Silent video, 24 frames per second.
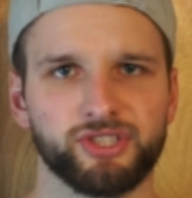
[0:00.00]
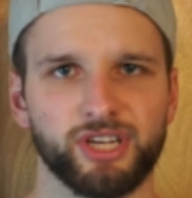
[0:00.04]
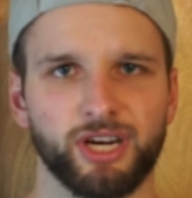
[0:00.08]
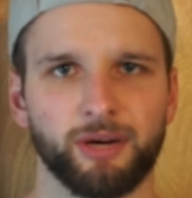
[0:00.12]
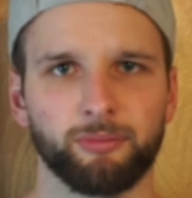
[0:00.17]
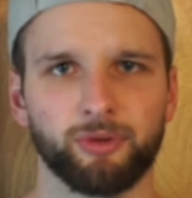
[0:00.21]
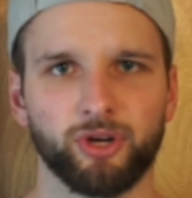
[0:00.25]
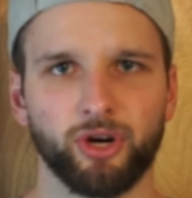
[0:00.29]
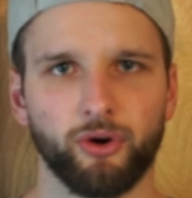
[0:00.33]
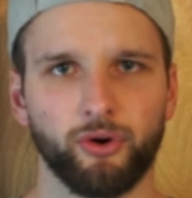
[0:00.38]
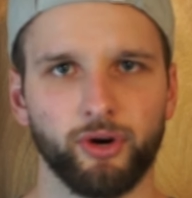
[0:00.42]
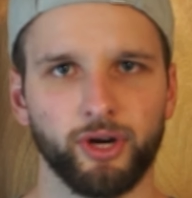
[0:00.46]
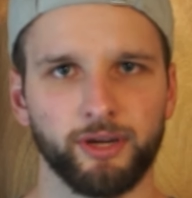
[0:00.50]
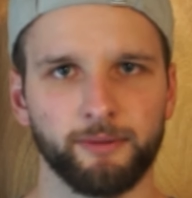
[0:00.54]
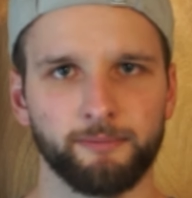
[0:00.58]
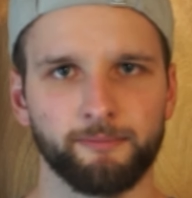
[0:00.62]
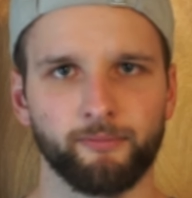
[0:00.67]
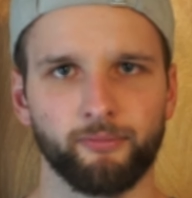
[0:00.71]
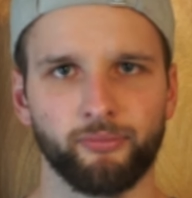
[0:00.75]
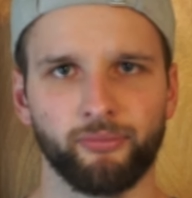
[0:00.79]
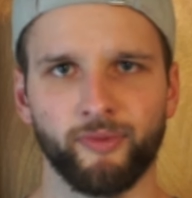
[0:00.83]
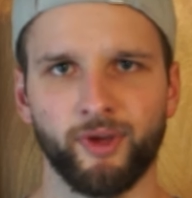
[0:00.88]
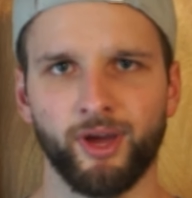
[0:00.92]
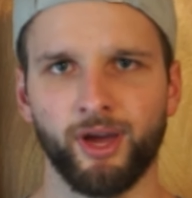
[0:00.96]
I'm going,
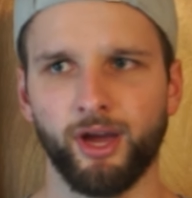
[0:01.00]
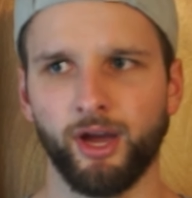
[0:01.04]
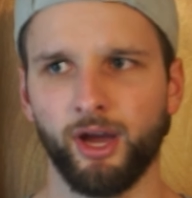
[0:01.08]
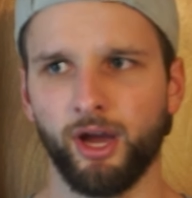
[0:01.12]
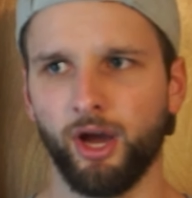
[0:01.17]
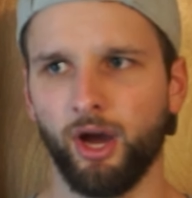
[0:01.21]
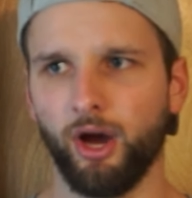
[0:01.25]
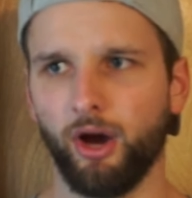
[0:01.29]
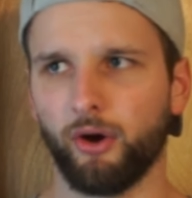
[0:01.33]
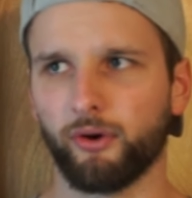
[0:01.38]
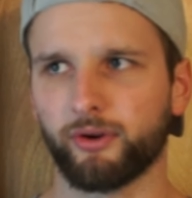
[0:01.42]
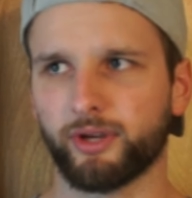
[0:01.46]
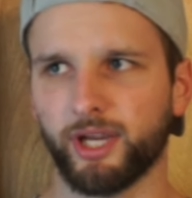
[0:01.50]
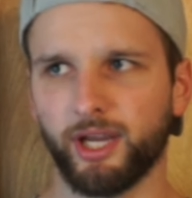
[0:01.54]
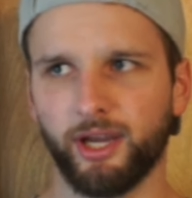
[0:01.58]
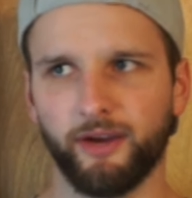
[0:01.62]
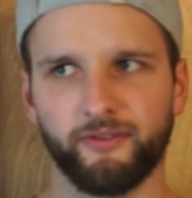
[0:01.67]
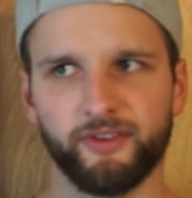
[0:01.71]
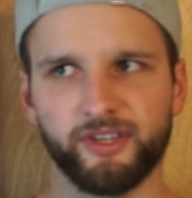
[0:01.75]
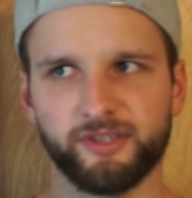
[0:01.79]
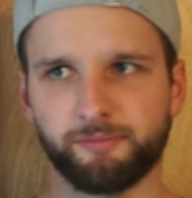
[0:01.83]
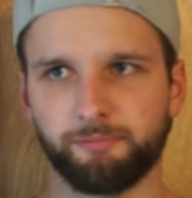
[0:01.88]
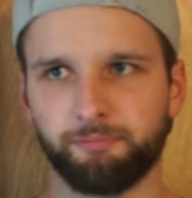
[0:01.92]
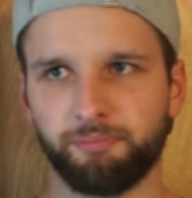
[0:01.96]
okay, if
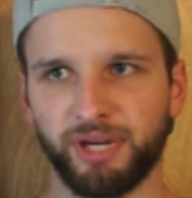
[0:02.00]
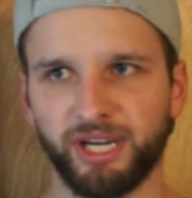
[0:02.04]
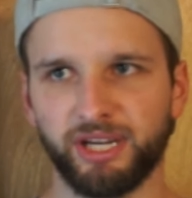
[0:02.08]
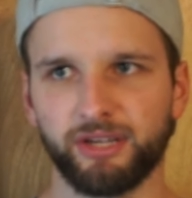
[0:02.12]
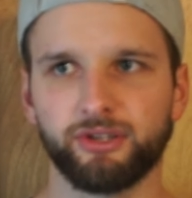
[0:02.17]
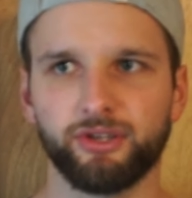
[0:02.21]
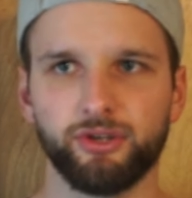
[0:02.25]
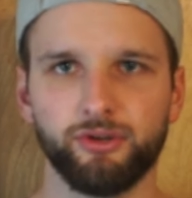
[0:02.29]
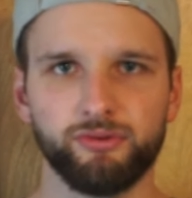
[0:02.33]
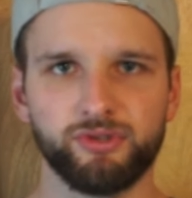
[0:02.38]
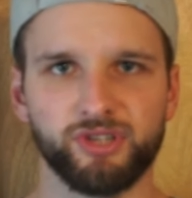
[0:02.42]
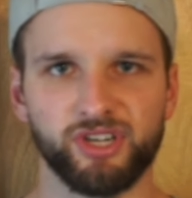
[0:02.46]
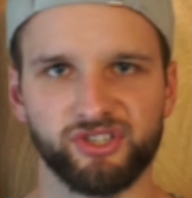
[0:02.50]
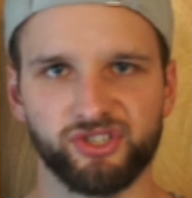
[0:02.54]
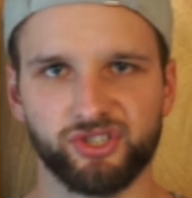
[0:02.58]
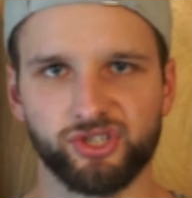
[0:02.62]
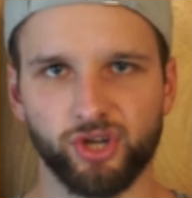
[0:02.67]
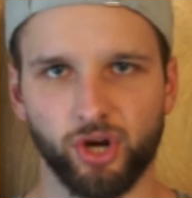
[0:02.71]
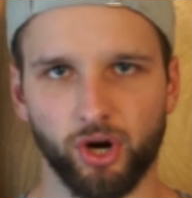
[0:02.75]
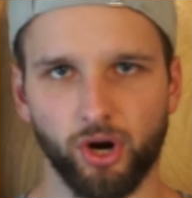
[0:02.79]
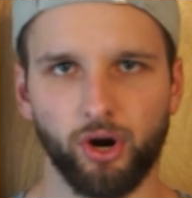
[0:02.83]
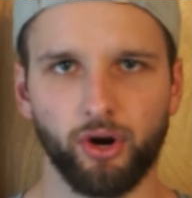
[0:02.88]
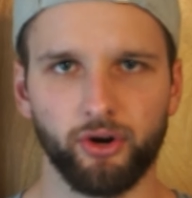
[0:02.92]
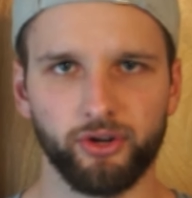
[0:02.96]
this big dude does
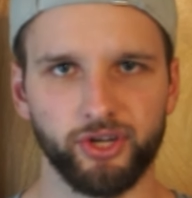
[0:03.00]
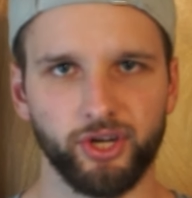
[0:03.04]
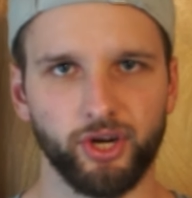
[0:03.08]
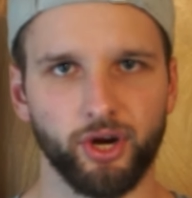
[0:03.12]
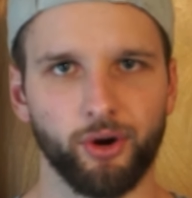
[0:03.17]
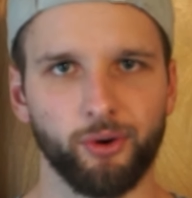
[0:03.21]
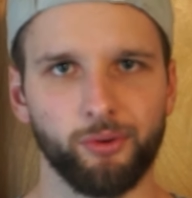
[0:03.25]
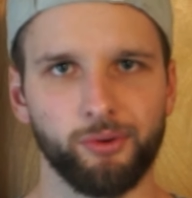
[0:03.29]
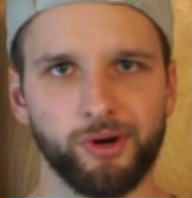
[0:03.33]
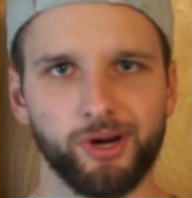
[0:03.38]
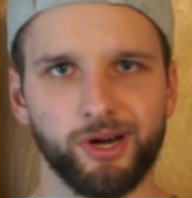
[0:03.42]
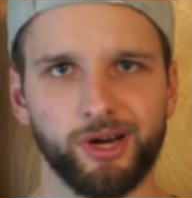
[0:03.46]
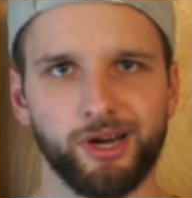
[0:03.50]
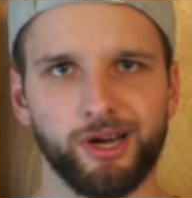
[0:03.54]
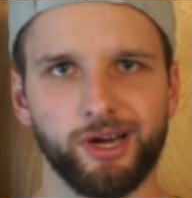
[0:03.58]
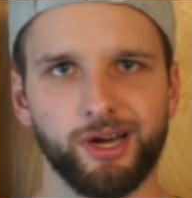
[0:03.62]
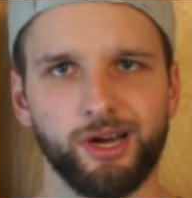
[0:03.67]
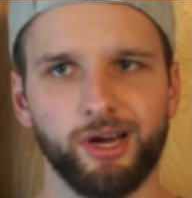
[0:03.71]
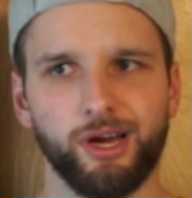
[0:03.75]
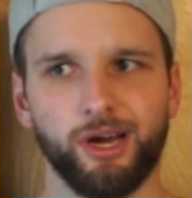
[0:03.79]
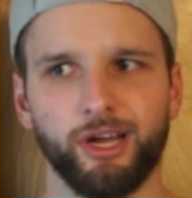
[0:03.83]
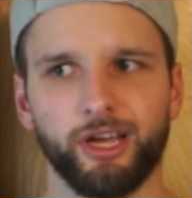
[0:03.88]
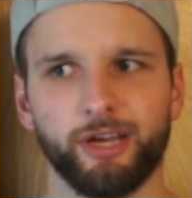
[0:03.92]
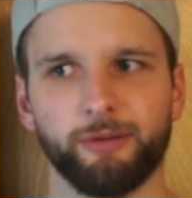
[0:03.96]
cardio,
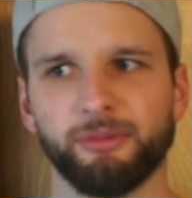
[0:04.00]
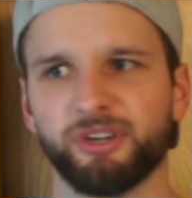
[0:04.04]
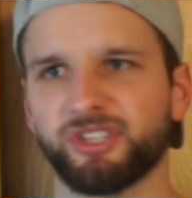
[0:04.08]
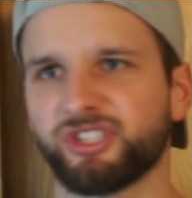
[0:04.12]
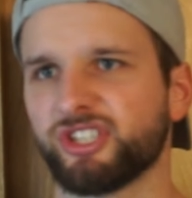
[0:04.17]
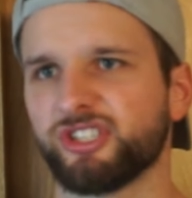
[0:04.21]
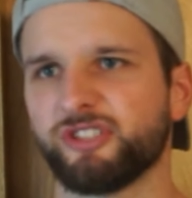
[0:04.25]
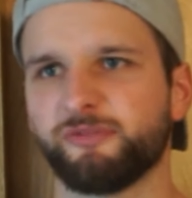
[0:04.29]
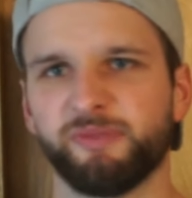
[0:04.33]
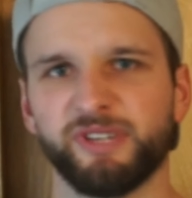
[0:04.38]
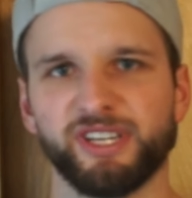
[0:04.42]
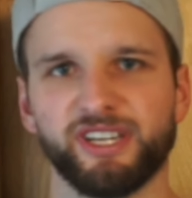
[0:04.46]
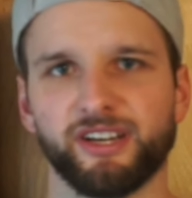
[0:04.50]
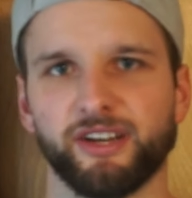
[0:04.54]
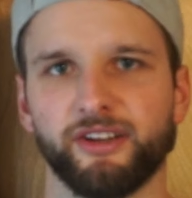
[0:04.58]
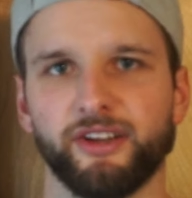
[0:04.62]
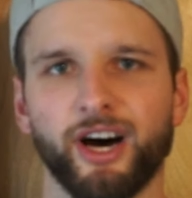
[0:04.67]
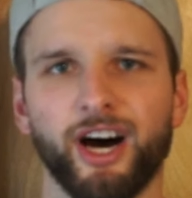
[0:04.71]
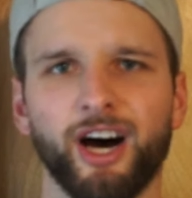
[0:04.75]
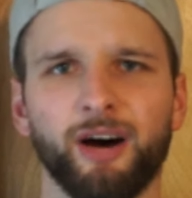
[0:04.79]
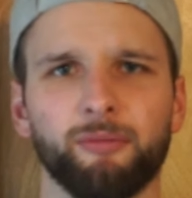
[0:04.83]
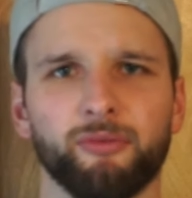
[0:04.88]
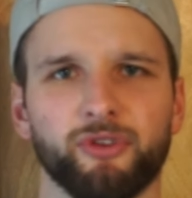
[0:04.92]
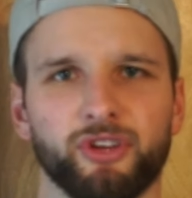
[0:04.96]
you must just be an
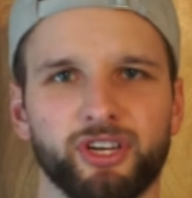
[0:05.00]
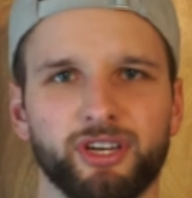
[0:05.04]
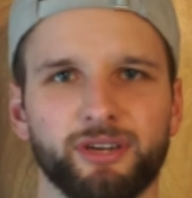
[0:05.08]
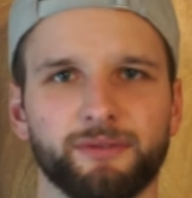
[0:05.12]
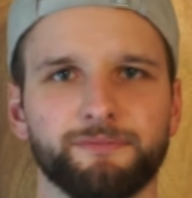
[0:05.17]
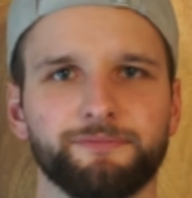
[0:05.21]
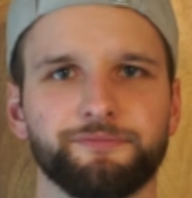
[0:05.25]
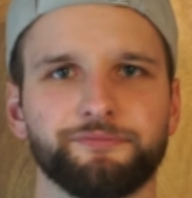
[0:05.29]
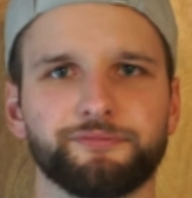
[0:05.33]
anomaly.